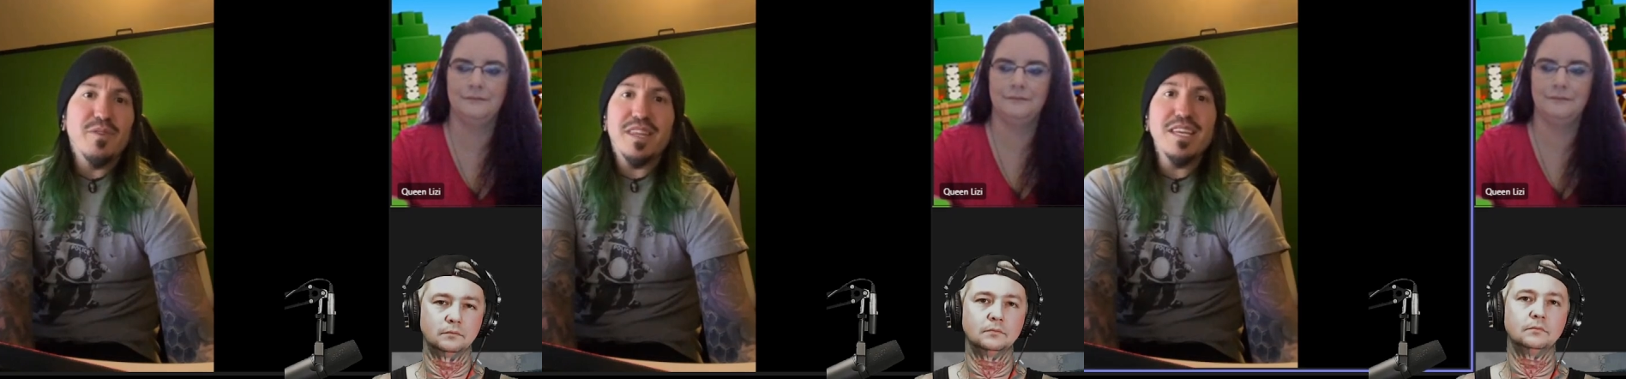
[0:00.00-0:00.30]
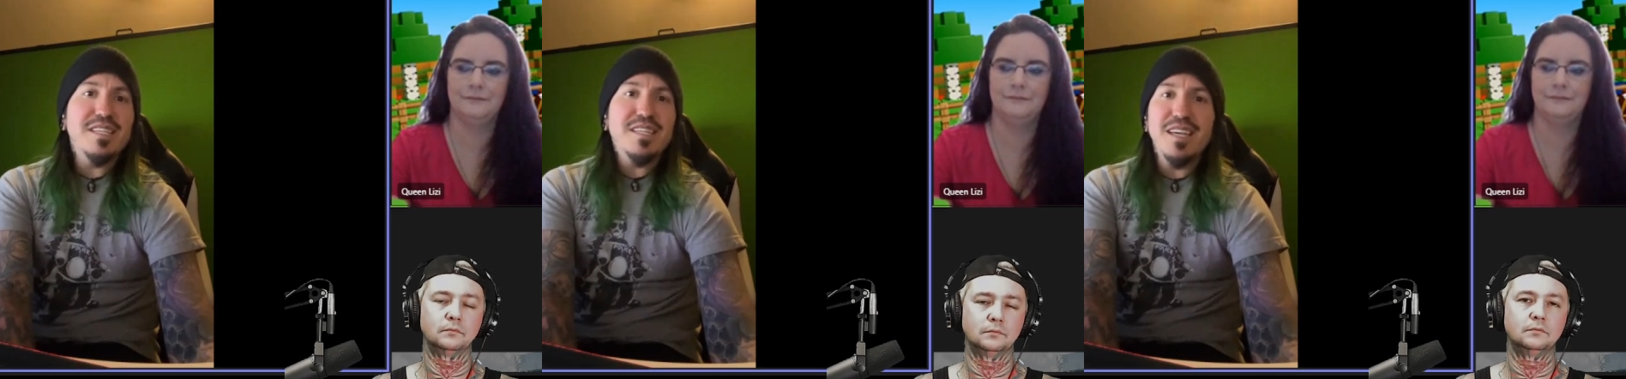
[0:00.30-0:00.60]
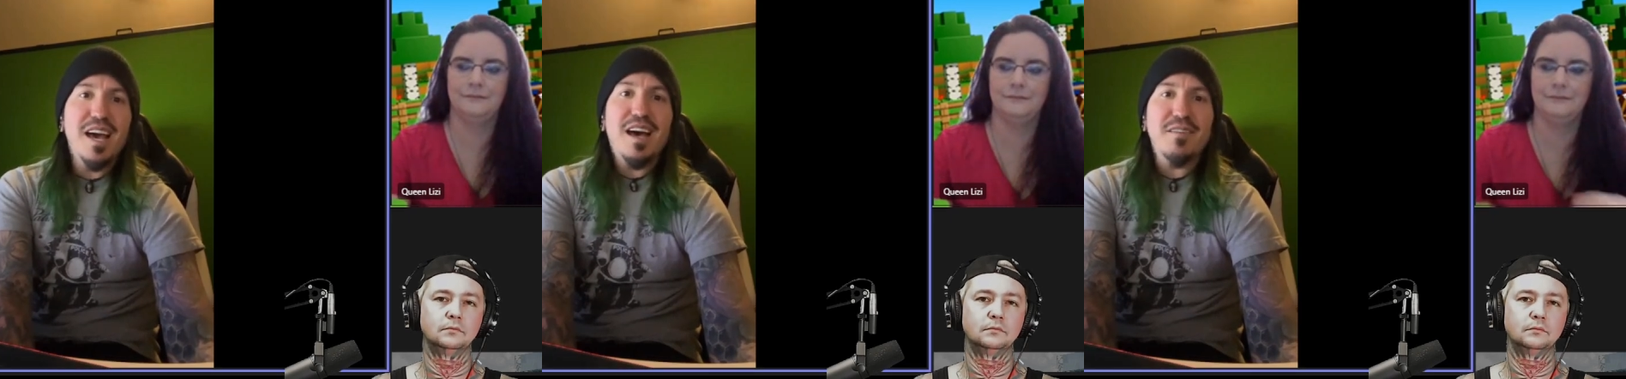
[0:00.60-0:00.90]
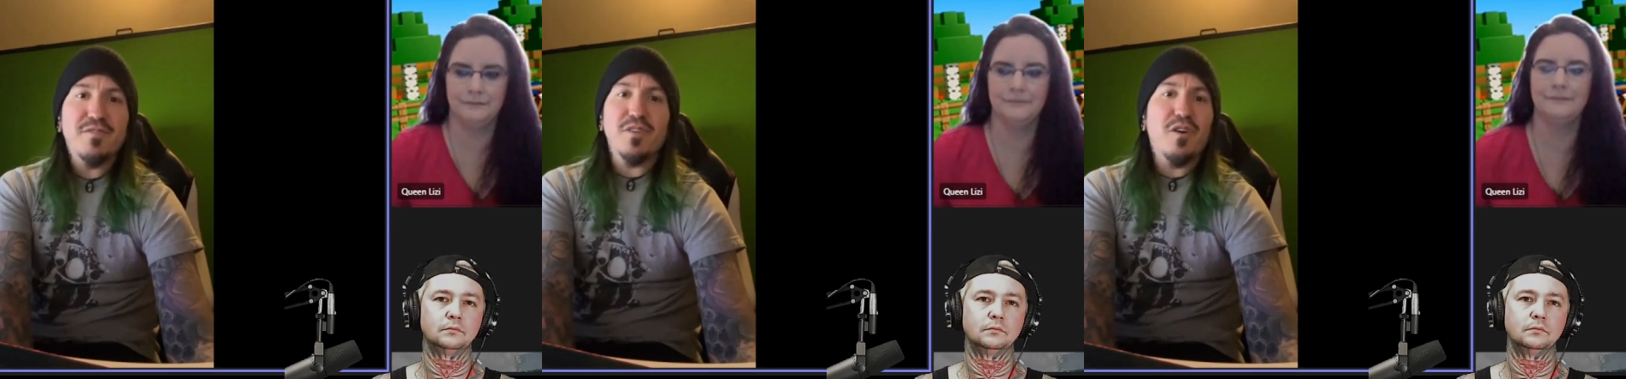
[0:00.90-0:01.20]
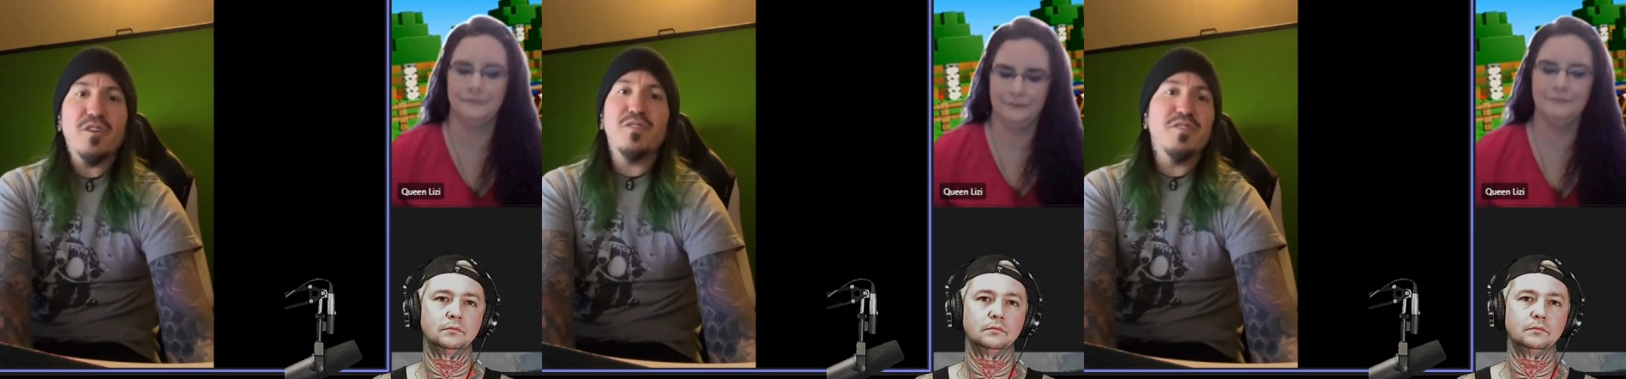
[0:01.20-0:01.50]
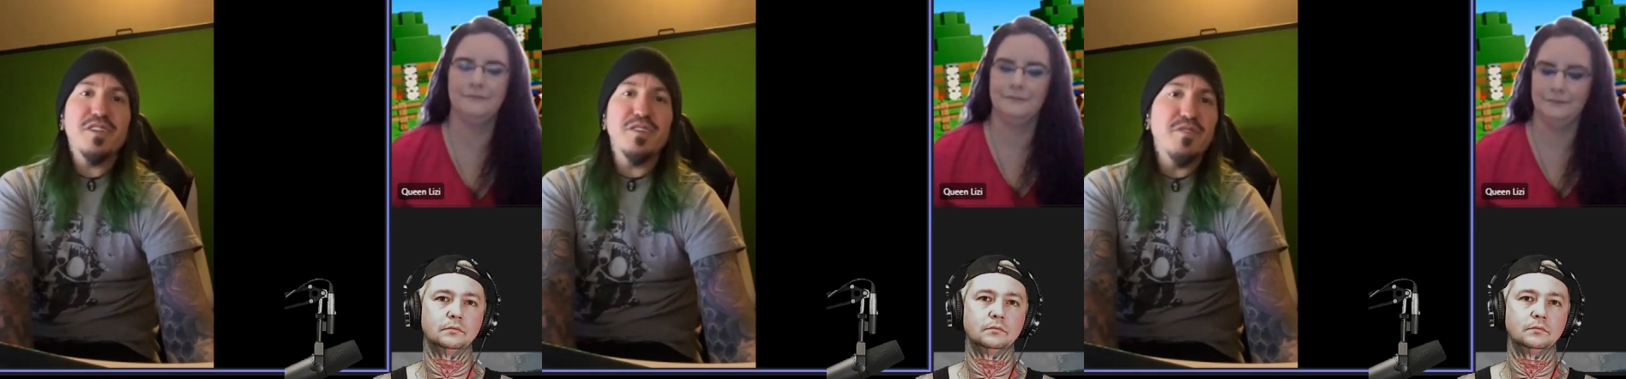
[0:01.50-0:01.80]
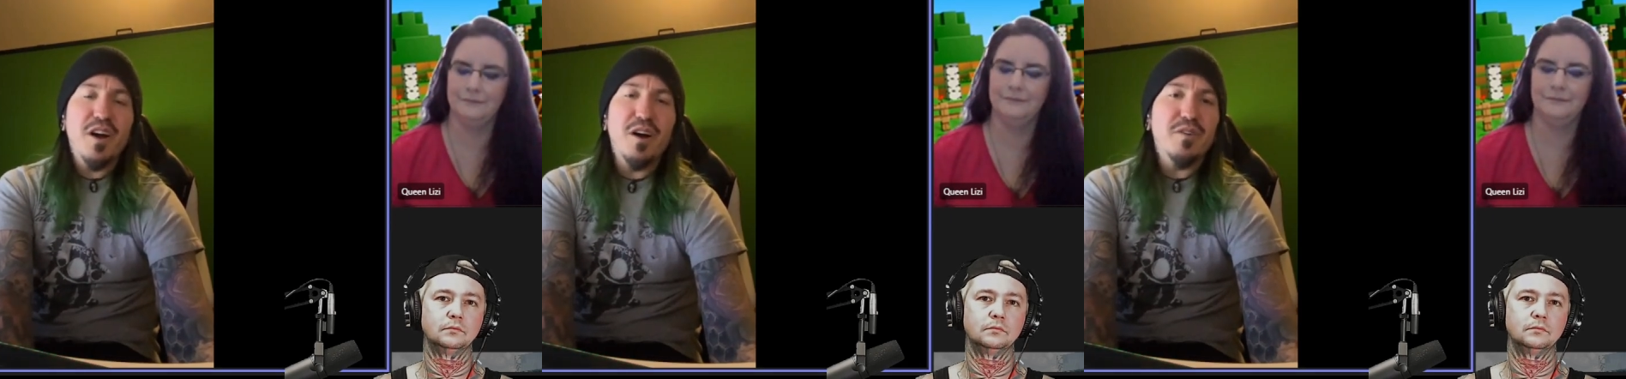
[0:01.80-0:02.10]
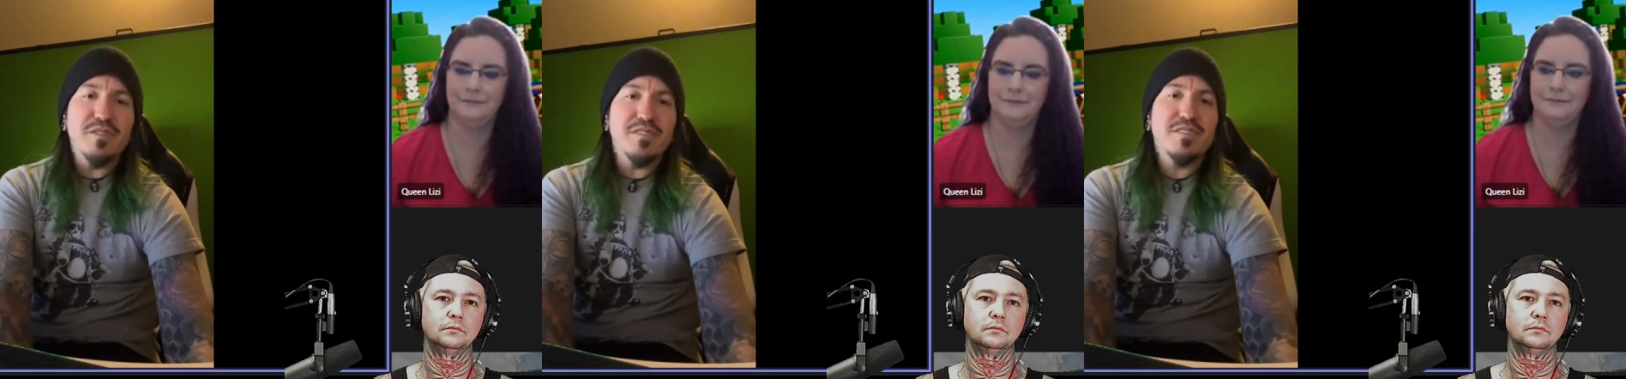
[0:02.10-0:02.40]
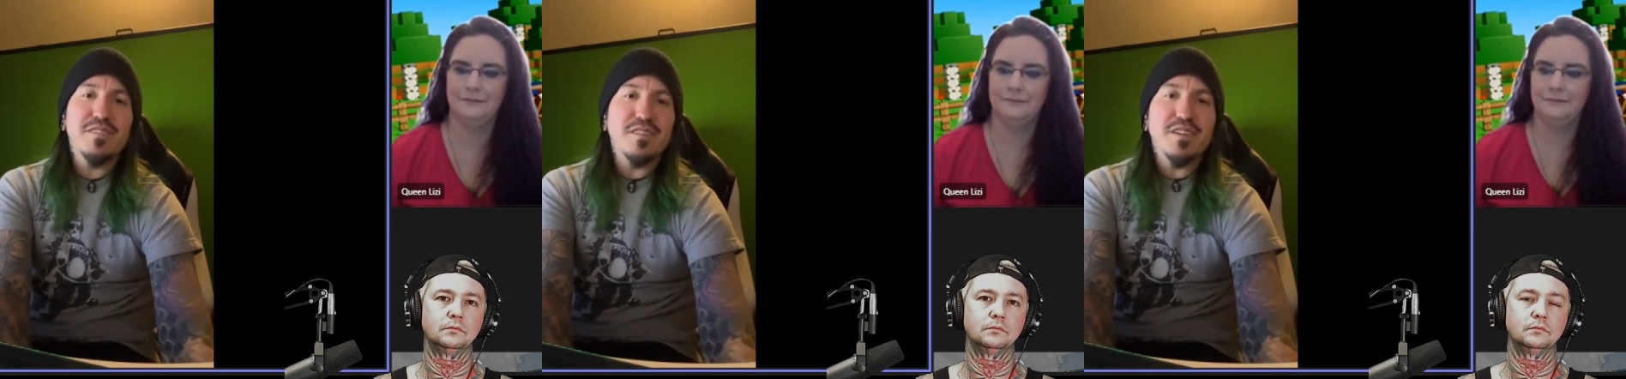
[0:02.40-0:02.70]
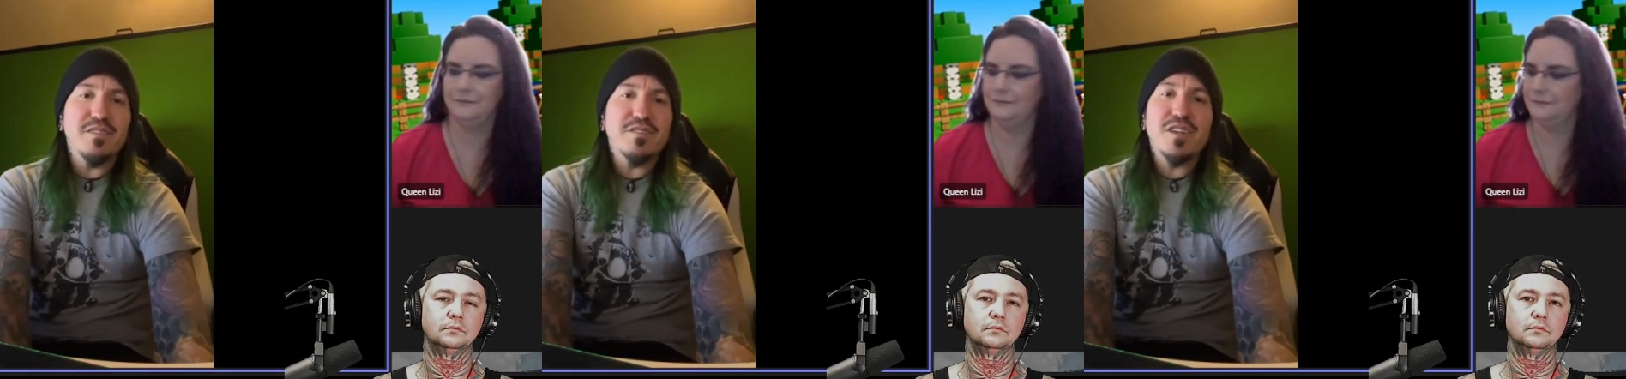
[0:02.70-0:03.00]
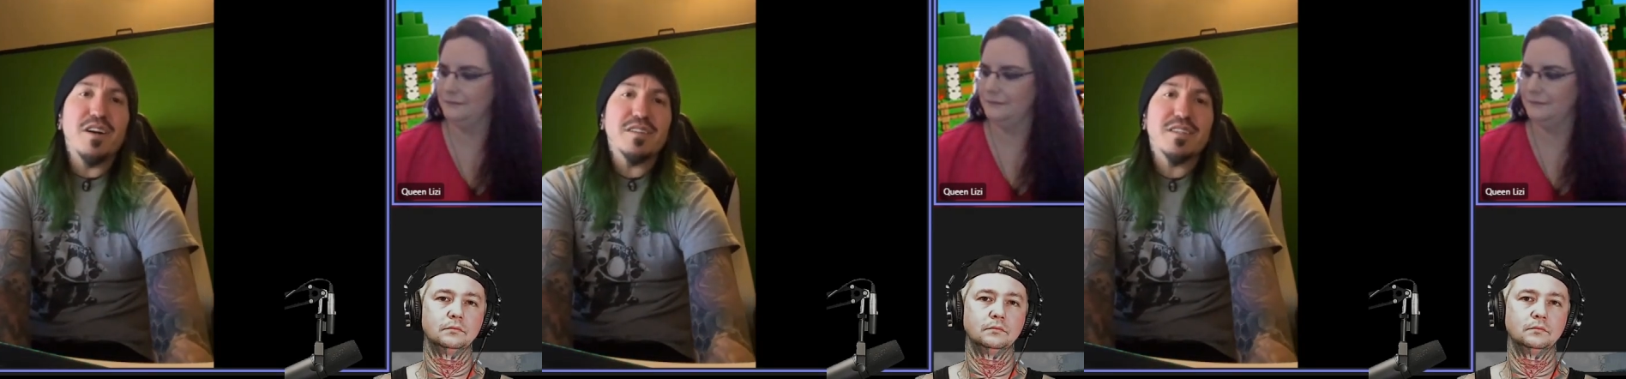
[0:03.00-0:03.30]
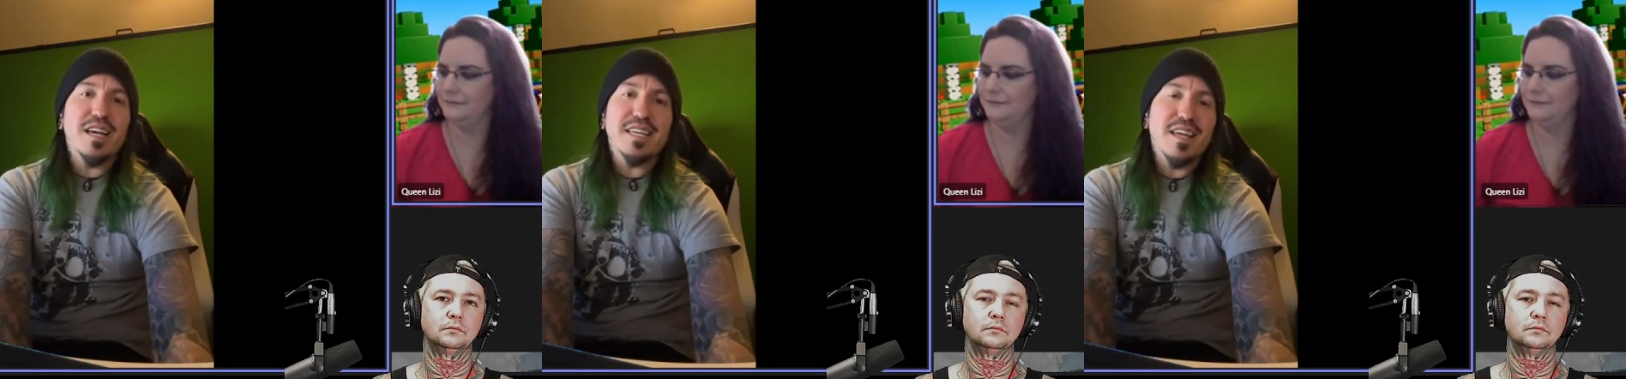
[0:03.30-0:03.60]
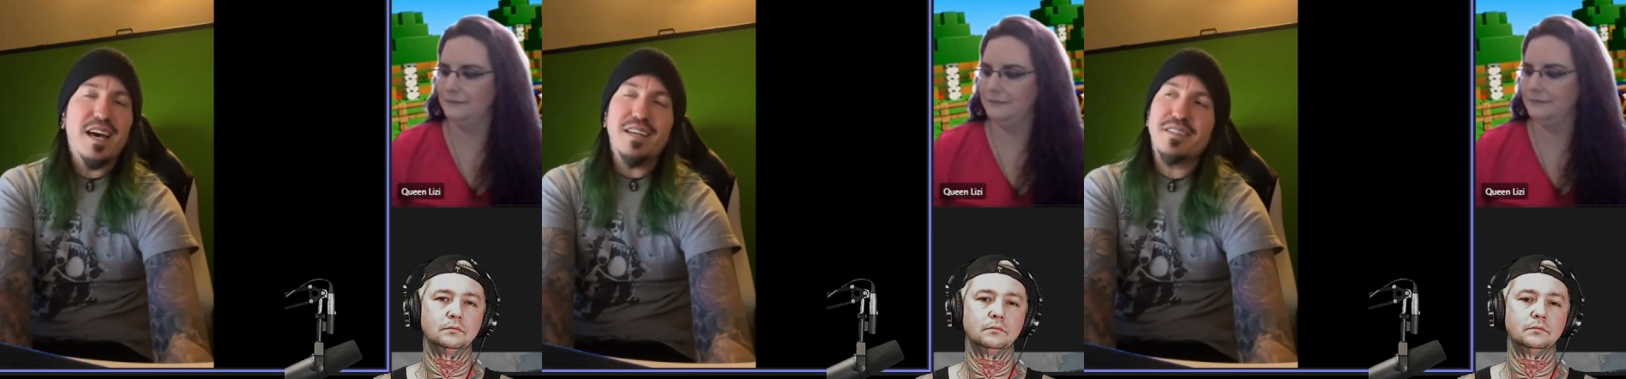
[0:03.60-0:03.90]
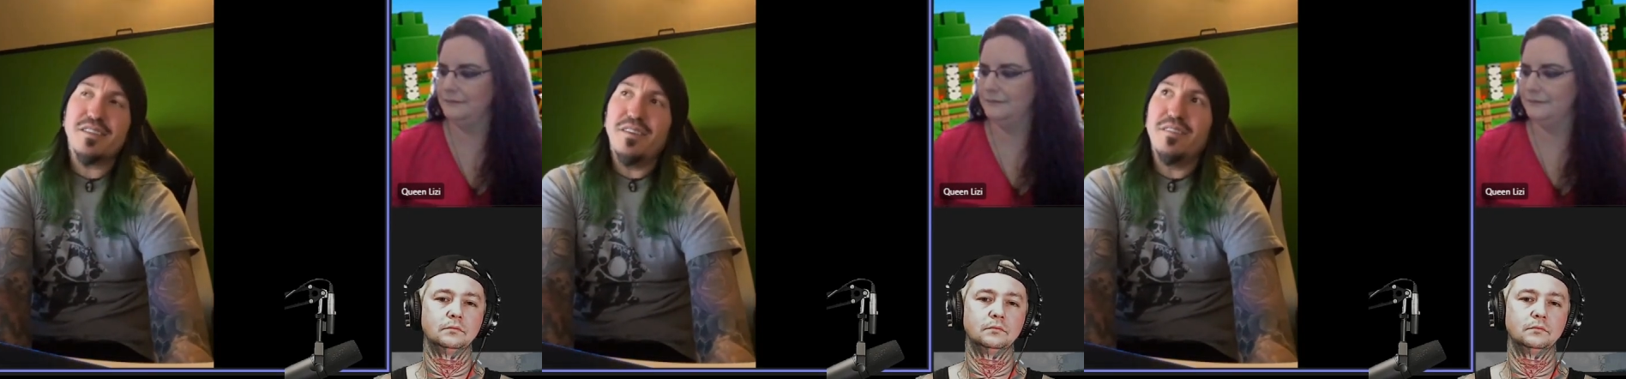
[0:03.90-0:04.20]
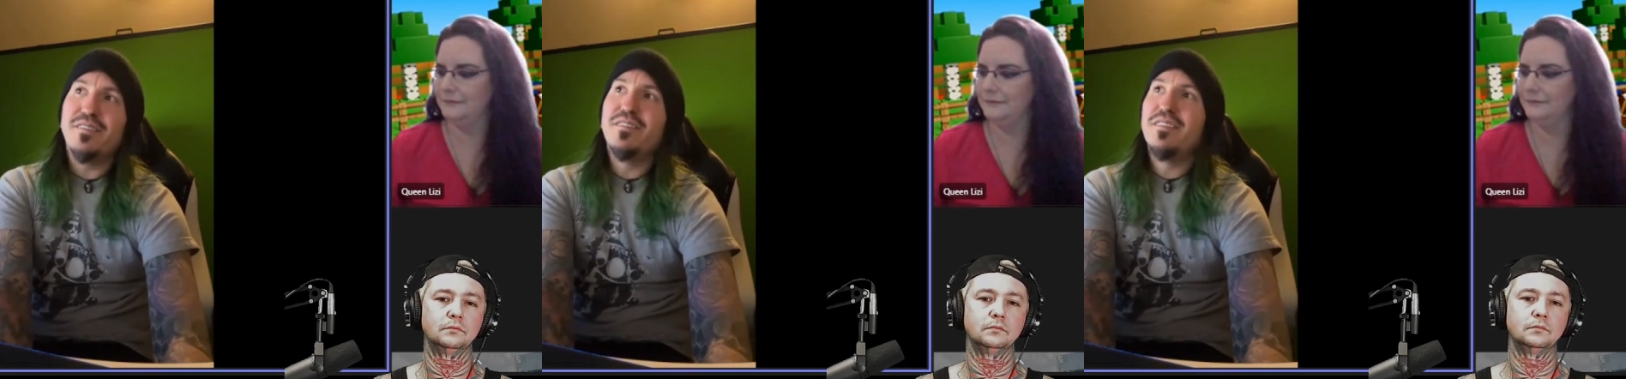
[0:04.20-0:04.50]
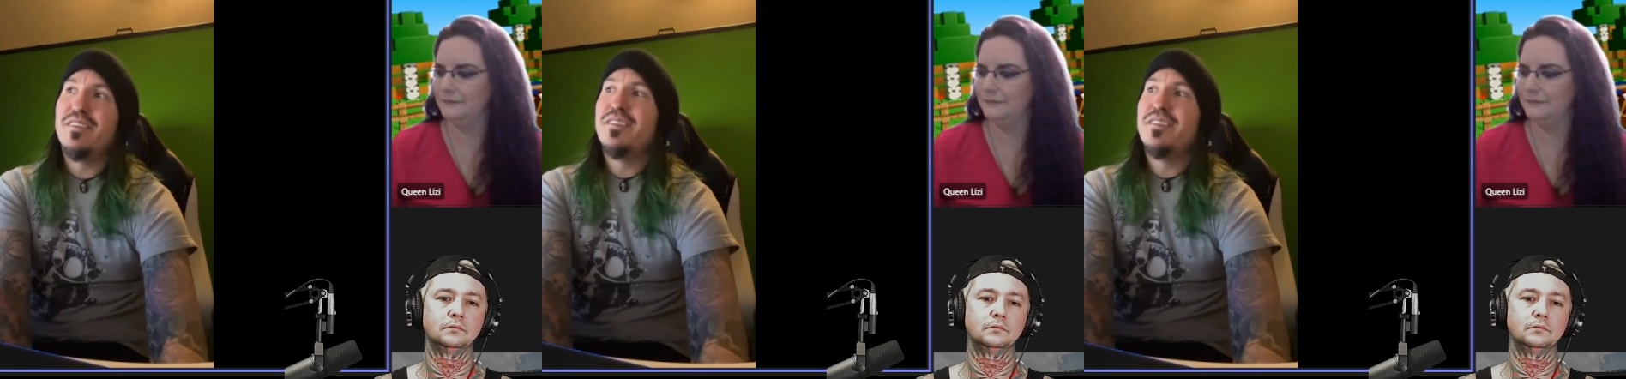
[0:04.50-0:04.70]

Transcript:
Speaker 1: with ETF or harder than you know, or, or you know, songs like that. So